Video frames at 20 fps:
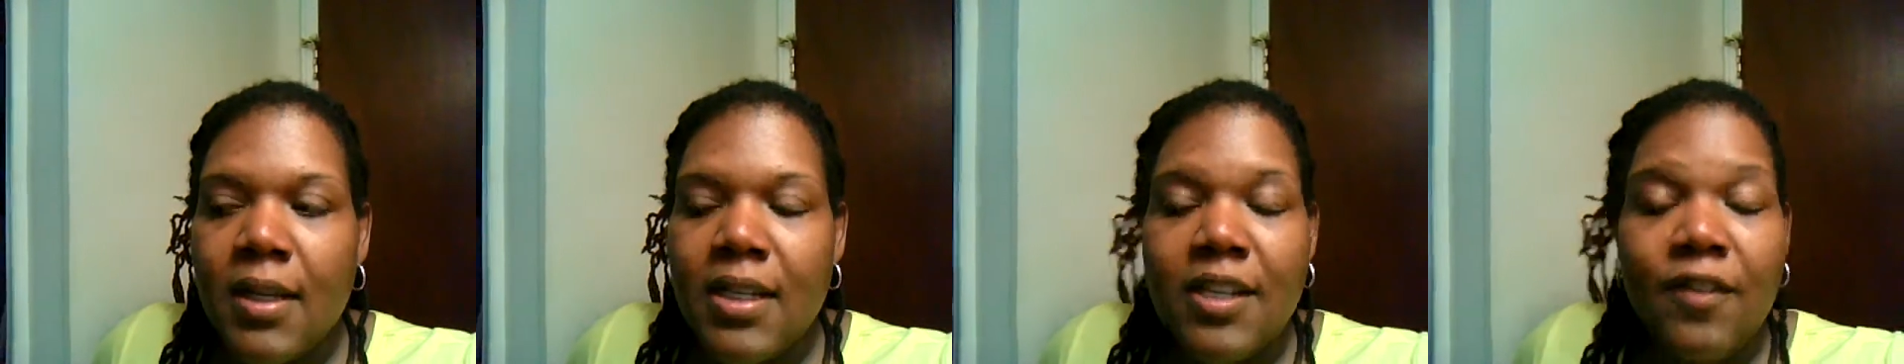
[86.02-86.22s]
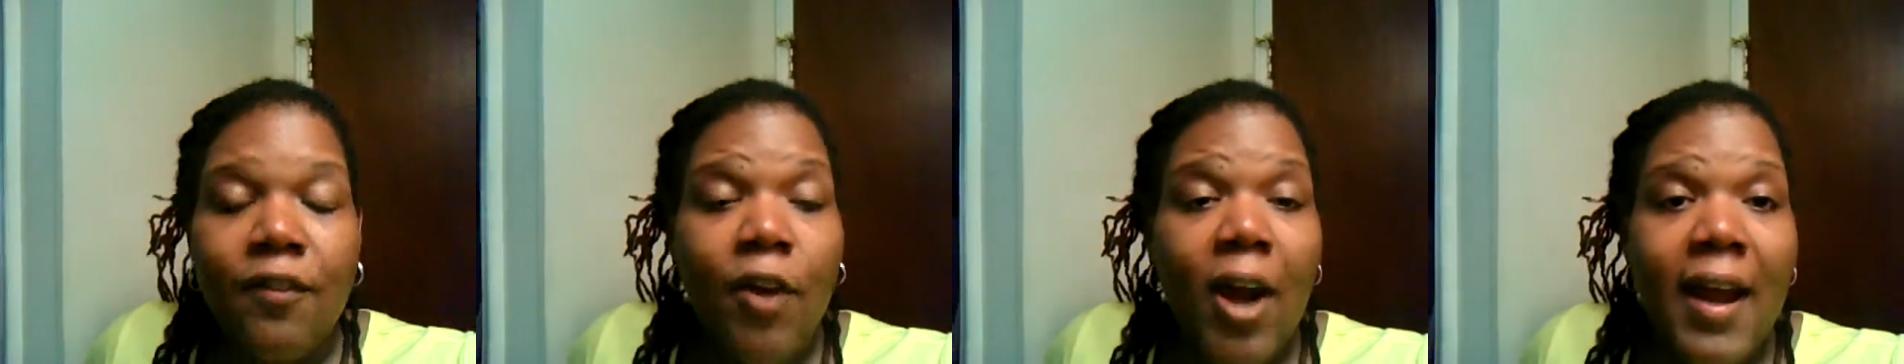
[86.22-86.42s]

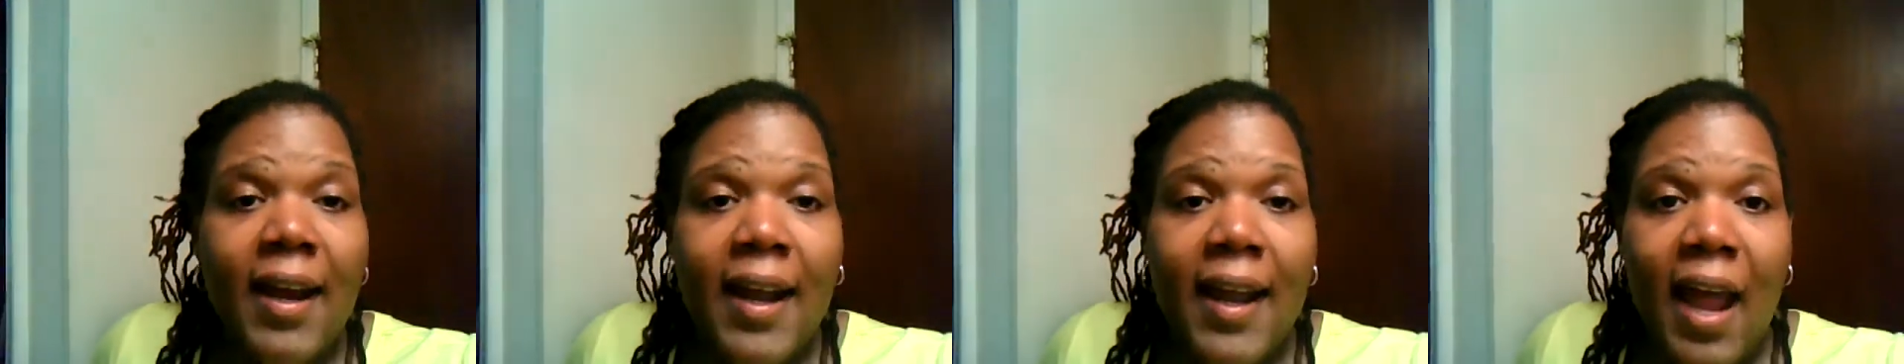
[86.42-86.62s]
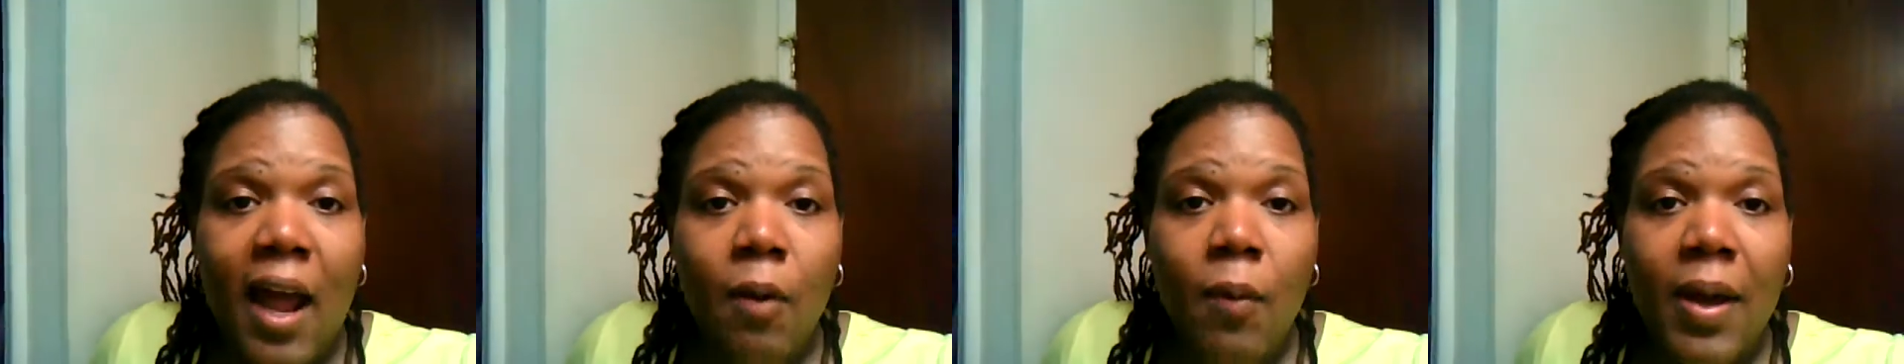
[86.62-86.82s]

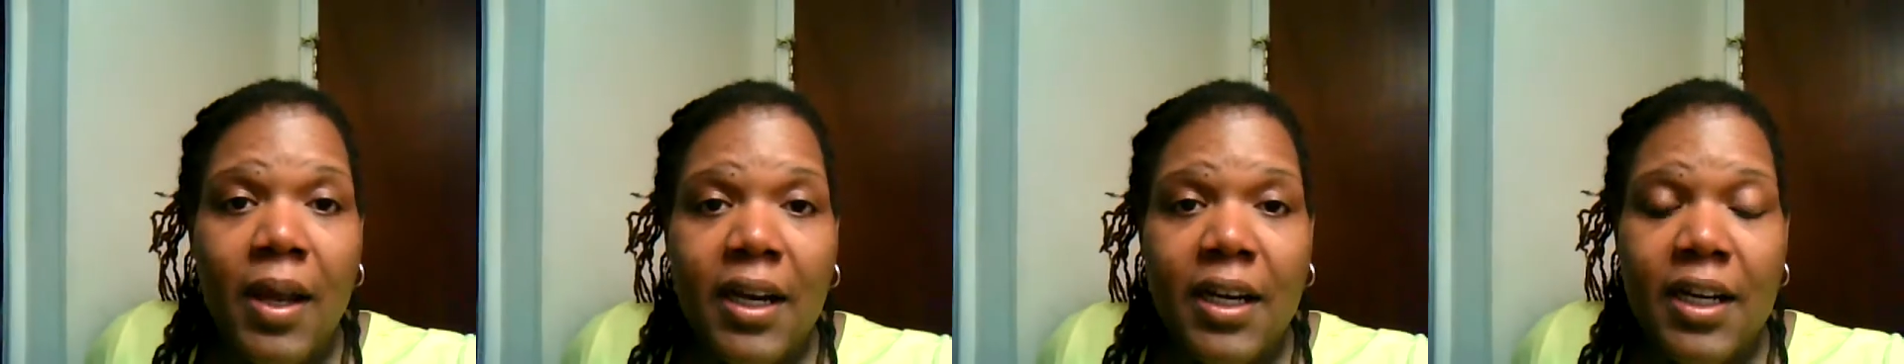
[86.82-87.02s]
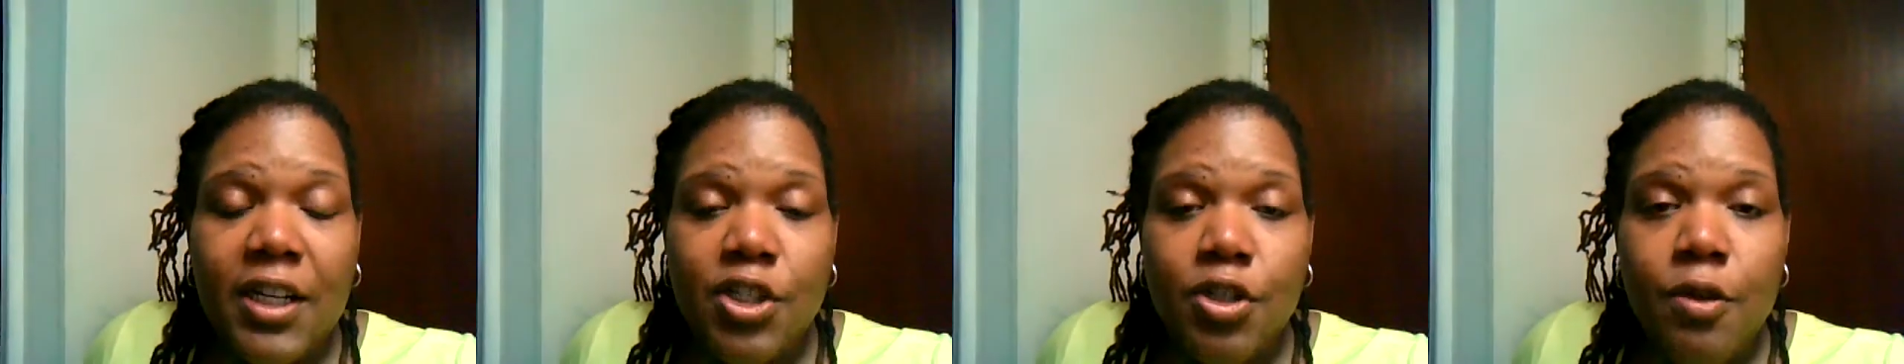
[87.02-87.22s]
Friday I weighed
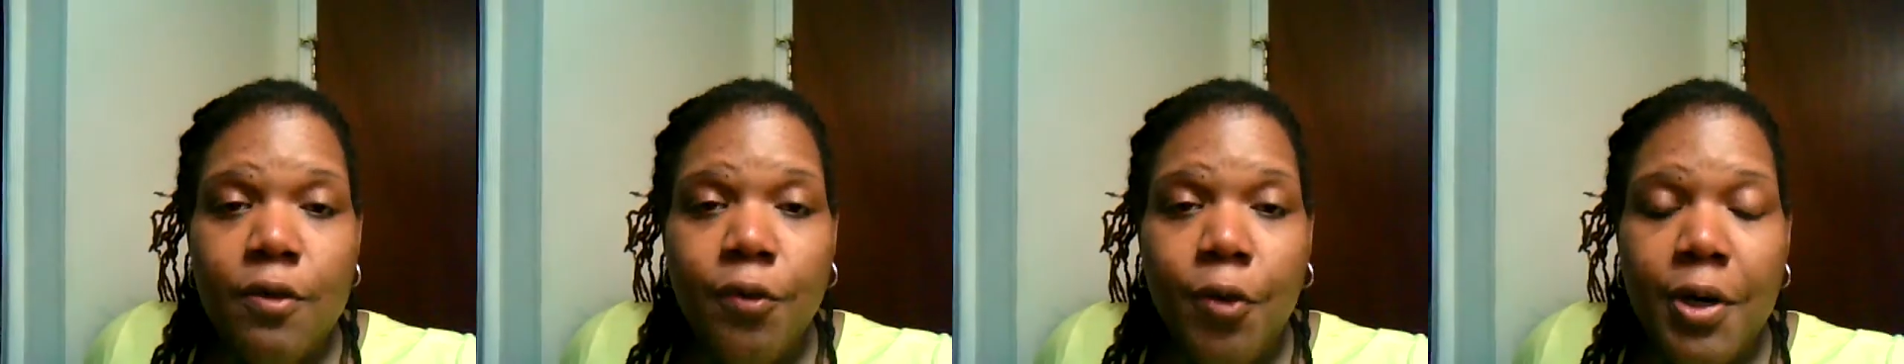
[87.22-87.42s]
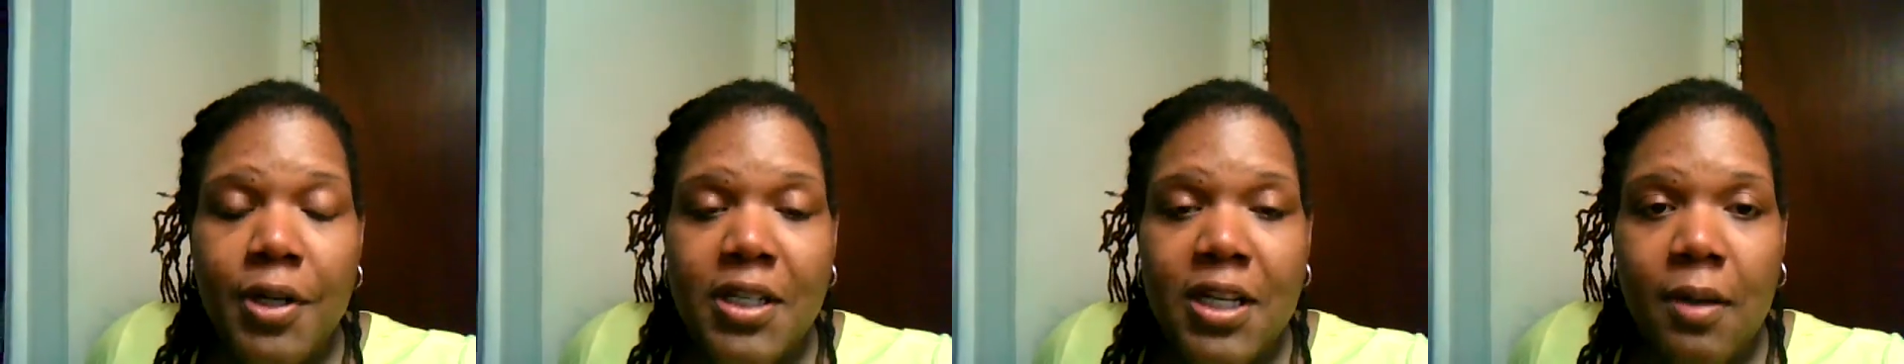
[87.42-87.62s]
in at
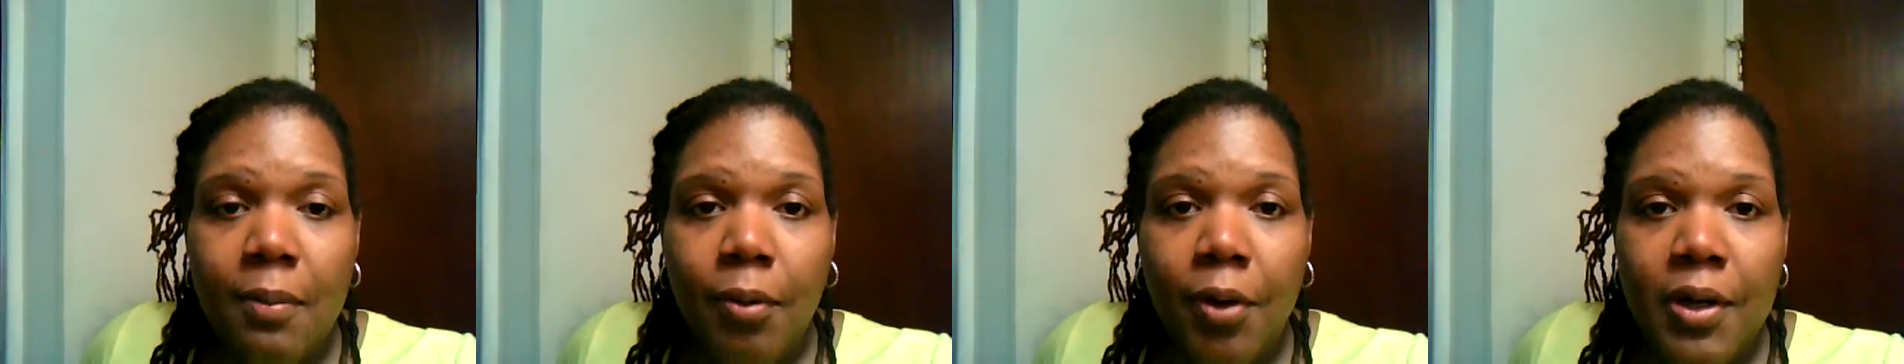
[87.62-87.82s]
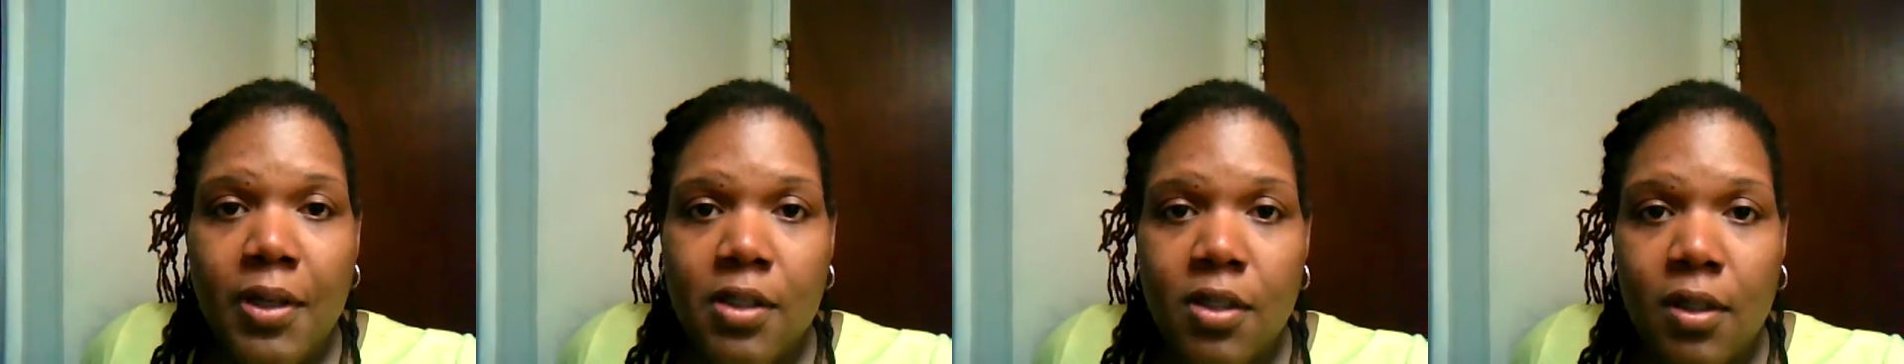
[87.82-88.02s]

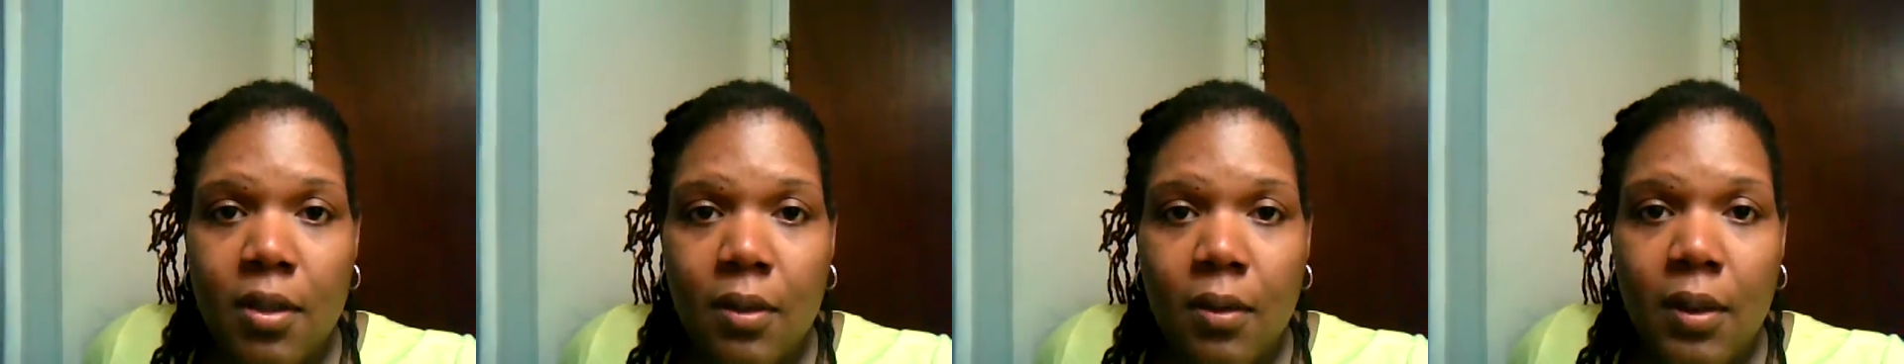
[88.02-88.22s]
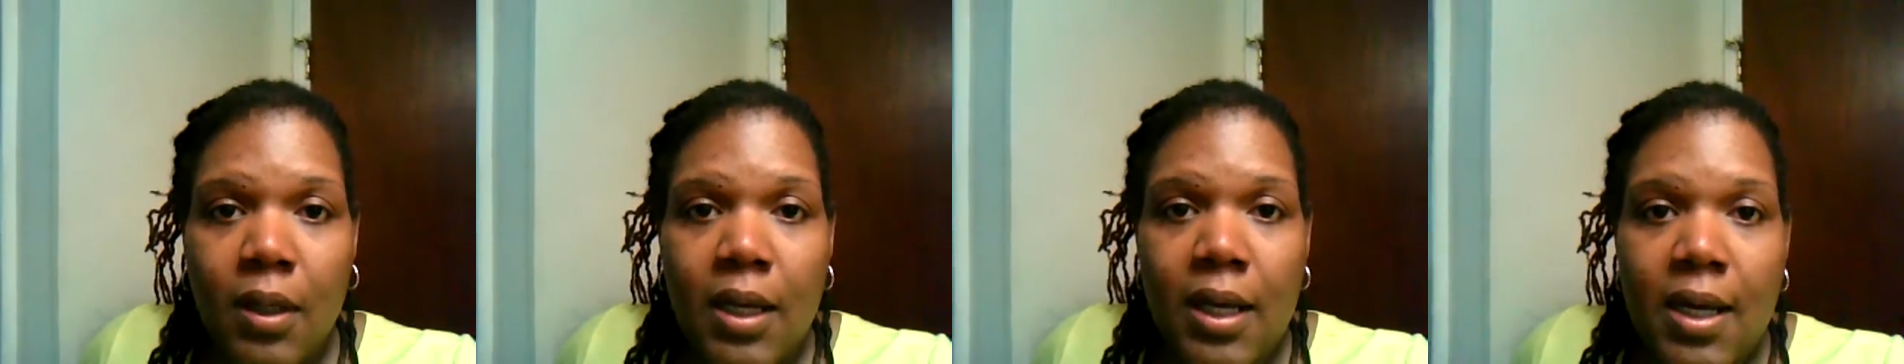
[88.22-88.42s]

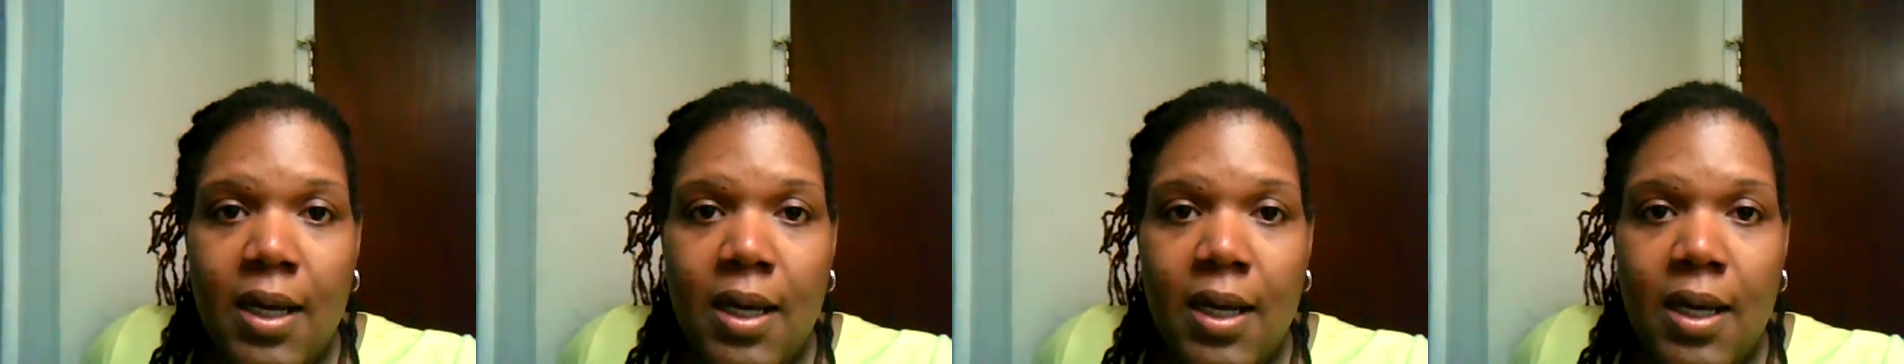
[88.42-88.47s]
214.2.